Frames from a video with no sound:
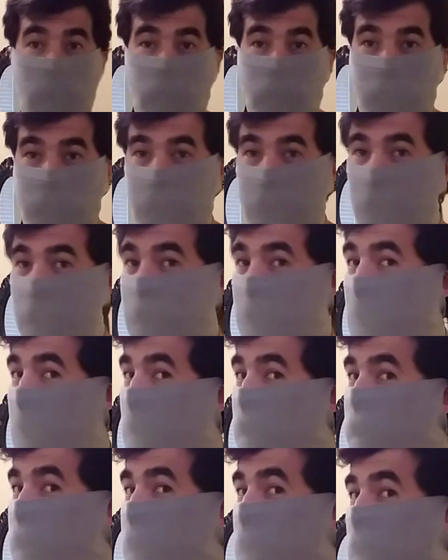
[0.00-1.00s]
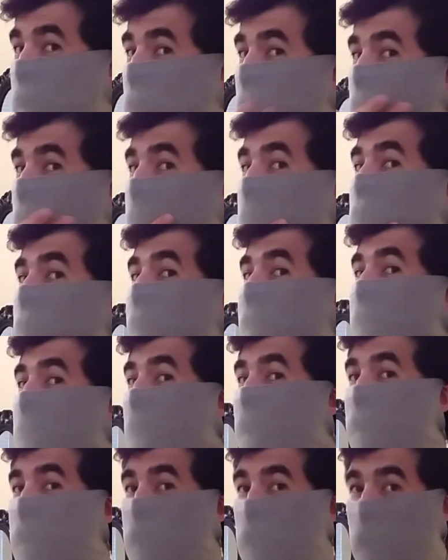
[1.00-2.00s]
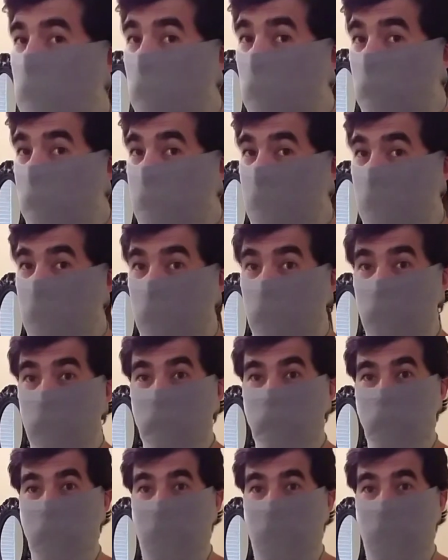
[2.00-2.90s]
So that's option number 1. We've covered the whole beard.